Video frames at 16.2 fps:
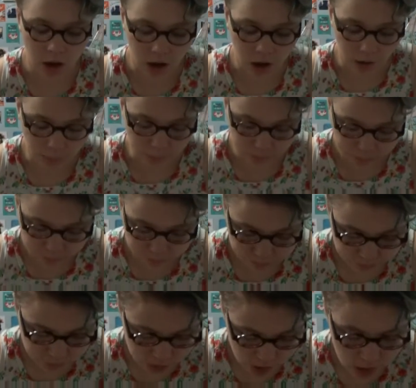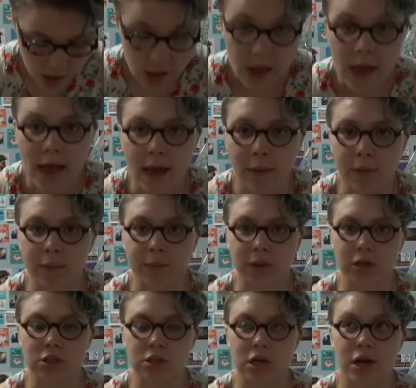
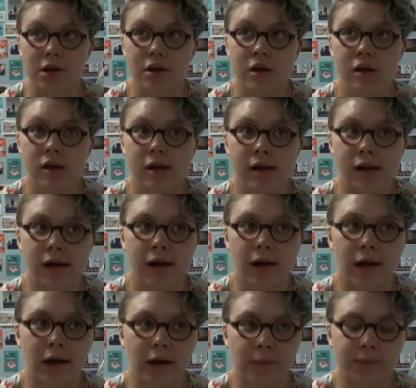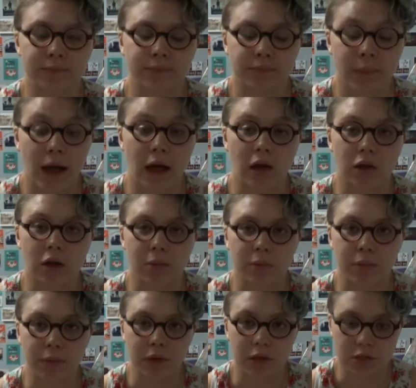hemiplegia, mild
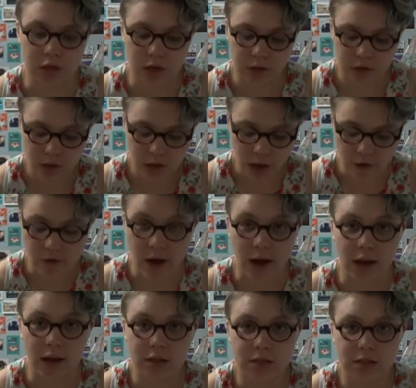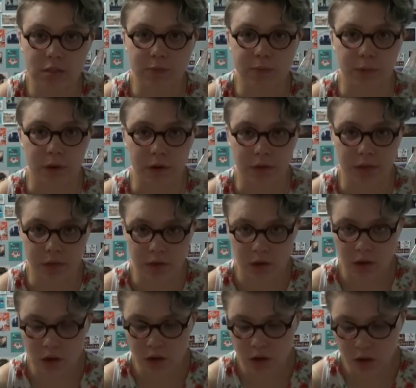hemiplegia. I've had it since birth,
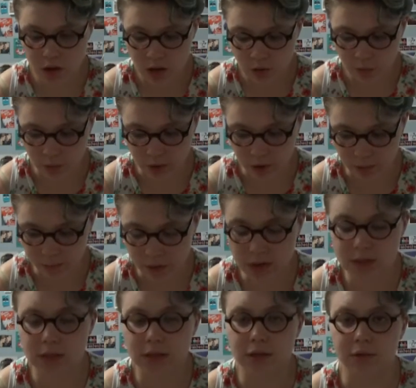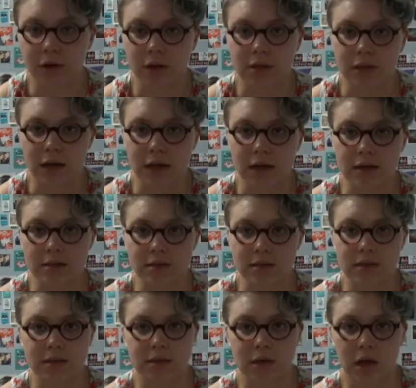where basically what it does
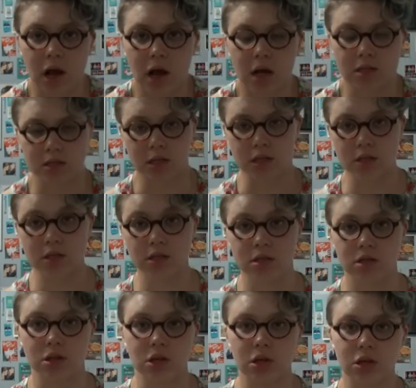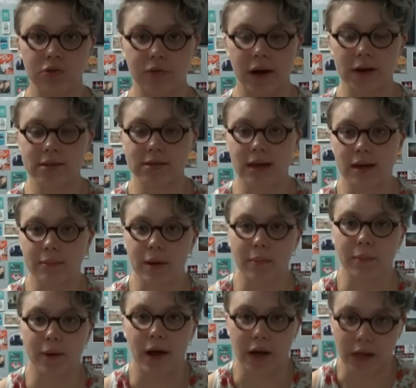is it causes the right side of my
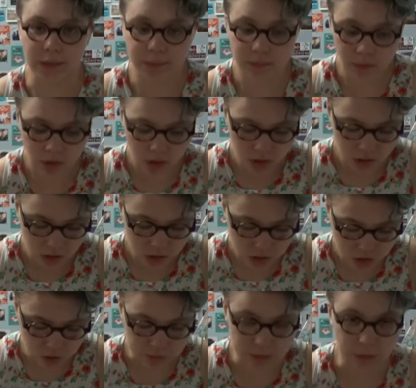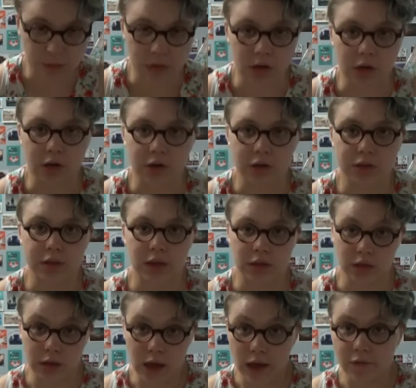body to be weaker than
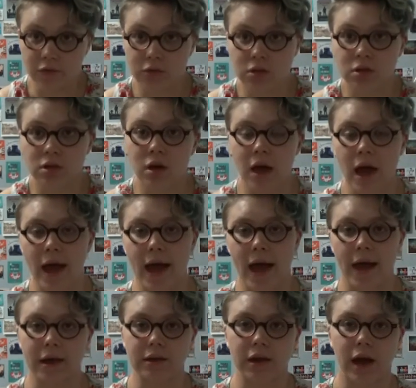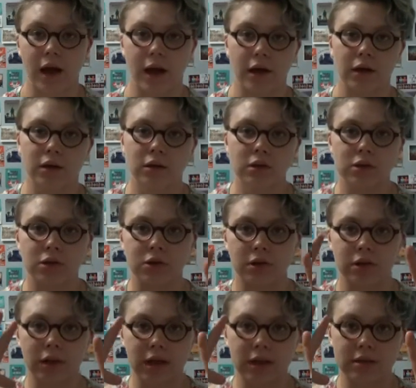the left. And you
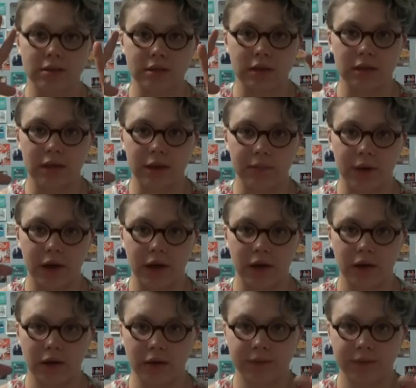can like see like my